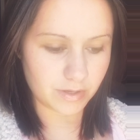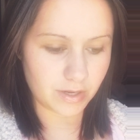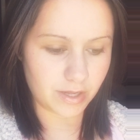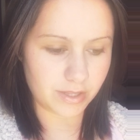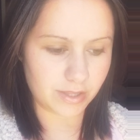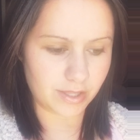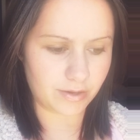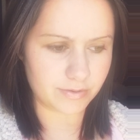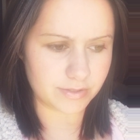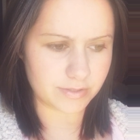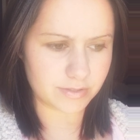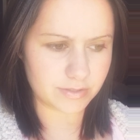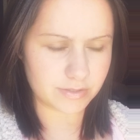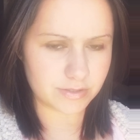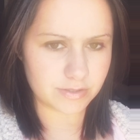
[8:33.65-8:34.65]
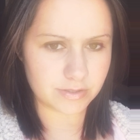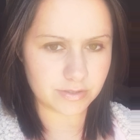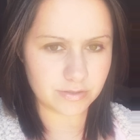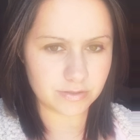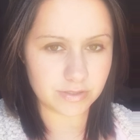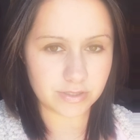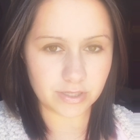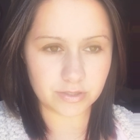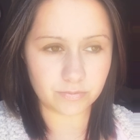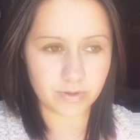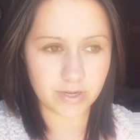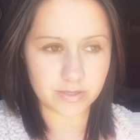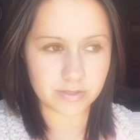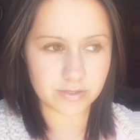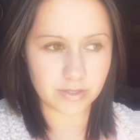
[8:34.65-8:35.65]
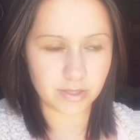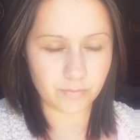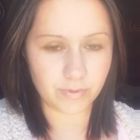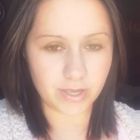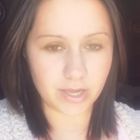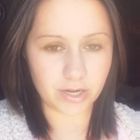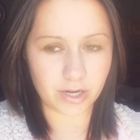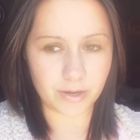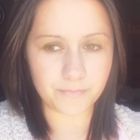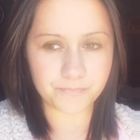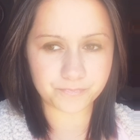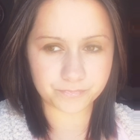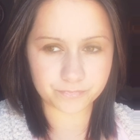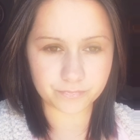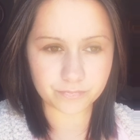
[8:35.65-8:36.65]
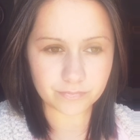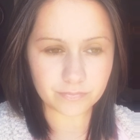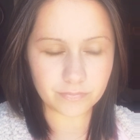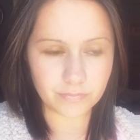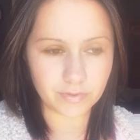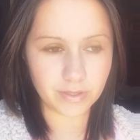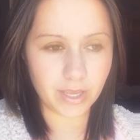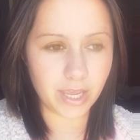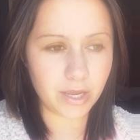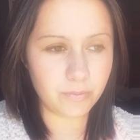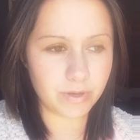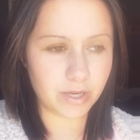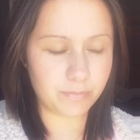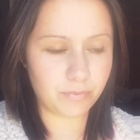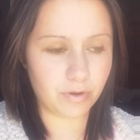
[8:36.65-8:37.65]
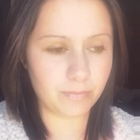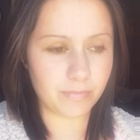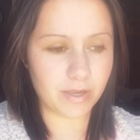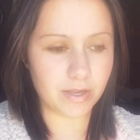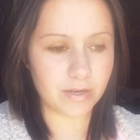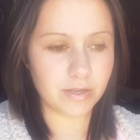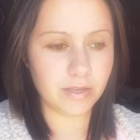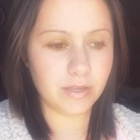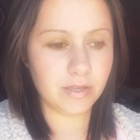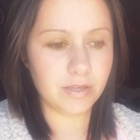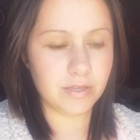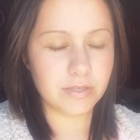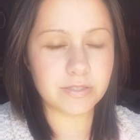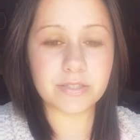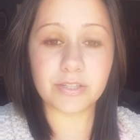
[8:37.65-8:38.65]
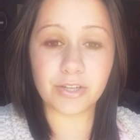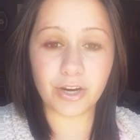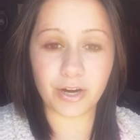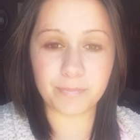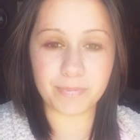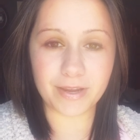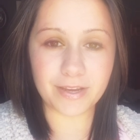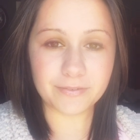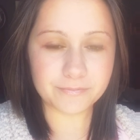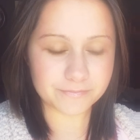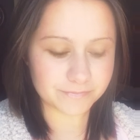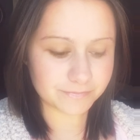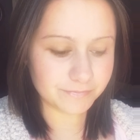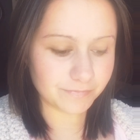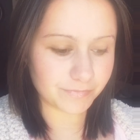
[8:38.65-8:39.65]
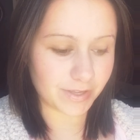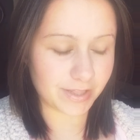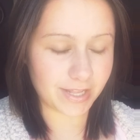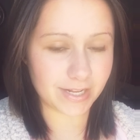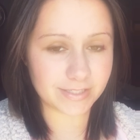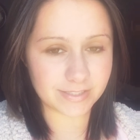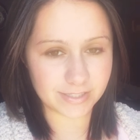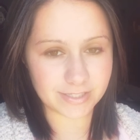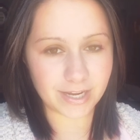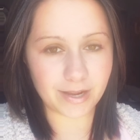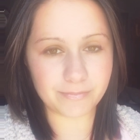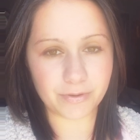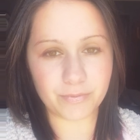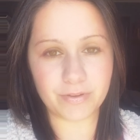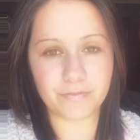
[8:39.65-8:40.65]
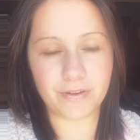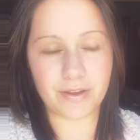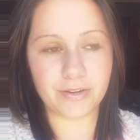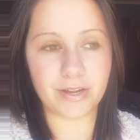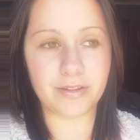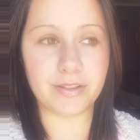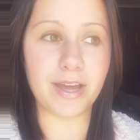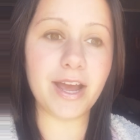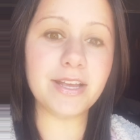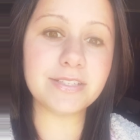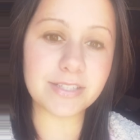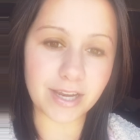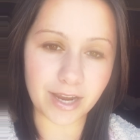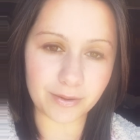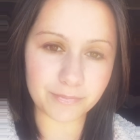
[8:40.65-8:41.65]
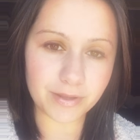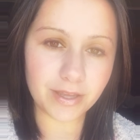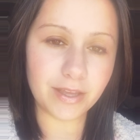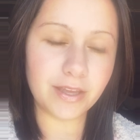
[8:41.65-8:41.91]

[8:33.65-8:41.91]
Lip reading: think that was 6 weeks. And then we had our 8-week appointment. Still heartbeat. And that's the time that we found out last time